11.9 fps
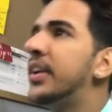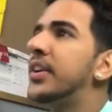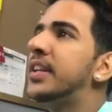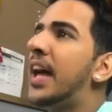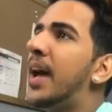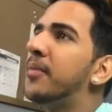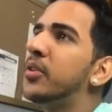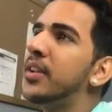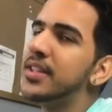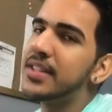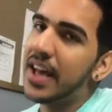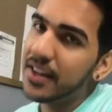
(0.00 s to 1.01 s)
your tab to
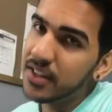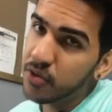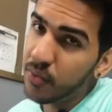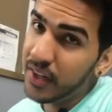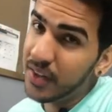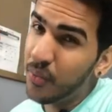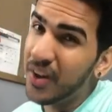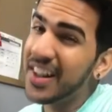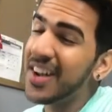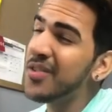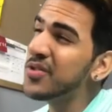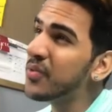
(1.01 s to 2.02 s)
the side of the screen, the one
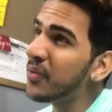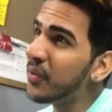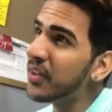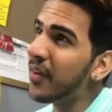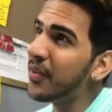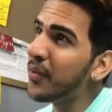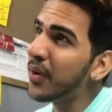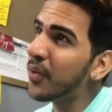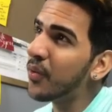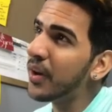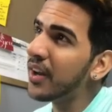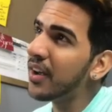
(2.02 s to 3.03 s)
that we're
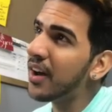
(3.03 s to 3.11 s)
recording